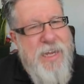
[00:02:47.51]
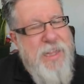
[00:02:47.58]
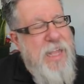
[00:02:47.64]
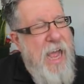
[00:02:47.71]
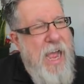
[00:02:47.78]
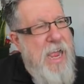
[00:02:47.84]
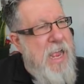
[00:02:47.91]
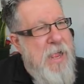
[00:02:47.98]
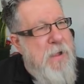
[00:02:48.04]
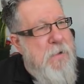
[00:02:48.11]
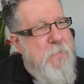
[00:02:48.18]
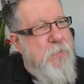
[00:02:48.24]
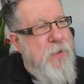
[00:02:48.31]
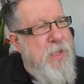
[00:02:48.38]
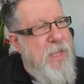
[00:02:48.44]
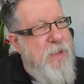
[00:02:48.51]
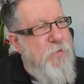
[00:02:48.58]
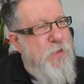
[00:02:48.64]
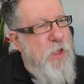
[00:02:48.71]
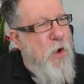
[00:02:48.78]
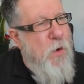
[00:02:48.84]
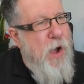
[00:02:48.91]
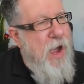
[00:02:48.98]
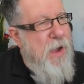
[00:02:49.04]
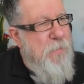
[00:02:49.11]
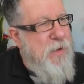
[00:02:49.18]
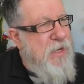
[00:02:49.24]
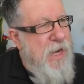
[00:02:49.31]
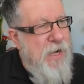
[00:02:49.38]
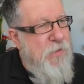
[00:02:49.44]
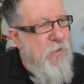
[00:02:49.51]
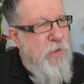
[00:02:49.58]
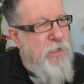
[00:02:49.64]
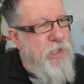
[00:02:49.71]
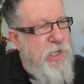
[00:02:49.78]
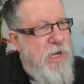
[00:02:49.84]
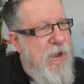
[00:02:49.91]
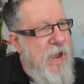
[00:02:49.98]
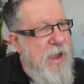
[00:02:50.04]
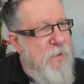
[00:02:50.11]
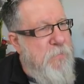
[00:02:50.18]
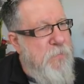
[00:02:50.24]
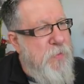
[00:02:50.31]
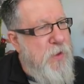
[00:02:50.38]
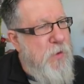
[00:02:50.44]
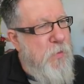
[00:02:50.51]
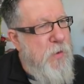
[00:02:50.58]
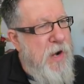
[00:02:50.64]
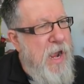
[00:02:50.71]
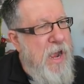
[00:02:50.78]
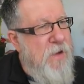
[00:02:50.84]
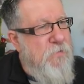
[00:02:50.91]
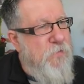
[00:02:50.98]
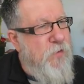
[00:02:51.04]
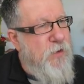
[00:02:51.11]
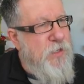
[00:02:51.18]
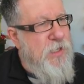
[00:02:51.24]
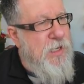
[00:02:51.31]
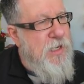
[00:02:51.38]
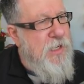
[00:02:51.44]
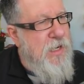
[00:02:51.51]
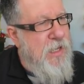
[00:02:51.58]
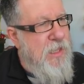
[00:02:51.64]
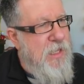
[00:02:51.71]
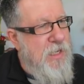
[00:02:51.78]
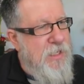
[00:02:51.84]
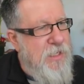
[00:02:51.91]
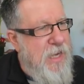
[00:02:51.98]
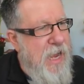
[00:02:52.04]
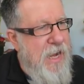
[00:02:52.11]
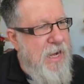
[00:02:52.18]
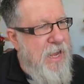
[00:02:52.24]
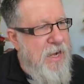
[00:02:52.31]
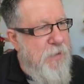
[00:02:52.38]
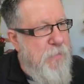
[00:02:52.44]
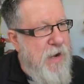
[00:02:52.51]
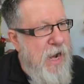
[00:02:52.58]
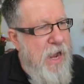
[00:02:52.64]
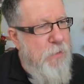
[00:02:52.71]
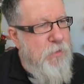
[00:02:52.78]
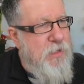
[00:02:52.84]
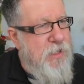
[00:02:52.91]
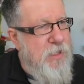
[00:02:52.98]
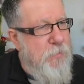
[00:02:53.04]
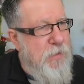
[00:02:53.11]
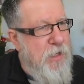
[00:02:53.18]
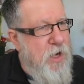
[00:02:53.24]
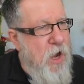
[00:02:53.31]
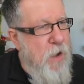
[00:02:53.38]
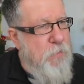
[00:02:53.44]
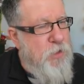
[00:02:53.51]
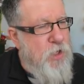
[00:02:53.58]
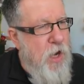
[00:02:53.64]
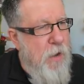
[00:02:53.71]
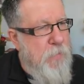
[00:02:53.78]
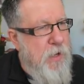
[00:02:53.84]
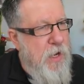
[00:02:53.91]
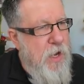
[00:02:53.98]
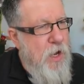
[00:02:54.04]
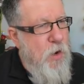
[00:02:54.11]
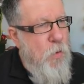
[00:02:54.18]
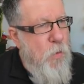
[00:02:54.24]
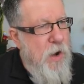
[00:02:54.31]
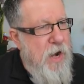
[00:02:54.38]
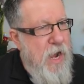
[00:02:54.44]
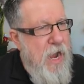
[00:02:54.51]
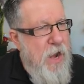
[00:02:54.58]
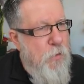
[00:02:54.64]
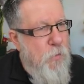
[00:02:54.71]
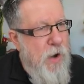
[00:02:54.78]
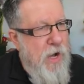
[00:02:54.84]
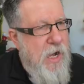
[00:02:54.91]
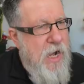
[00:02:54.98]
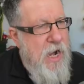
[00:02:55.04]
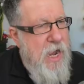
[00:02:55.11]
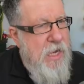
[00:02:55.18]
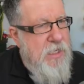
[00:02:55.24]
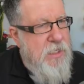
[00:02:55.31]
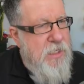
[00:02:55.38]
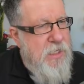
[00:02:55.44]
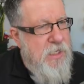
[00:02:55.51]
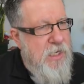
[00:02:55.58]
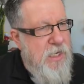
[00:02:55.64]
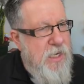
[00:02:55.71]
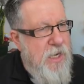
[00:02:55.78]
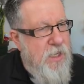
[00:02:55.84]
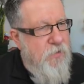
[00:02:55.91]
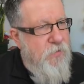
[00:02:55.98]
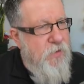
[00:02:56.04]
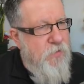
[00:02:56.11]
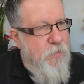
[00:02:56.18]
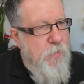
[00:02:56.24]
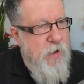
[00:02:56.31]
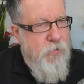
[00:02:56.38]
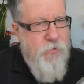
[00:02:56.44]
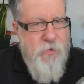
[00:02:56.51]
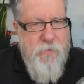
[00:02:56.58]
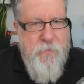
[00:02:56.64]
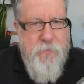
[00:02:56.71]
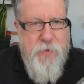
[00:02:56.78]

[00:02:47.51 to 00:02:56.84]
I, I, even though I'm a technology guy, when I first did this, I got to admit, I was a little bit gobstopped when I recognized the detail of information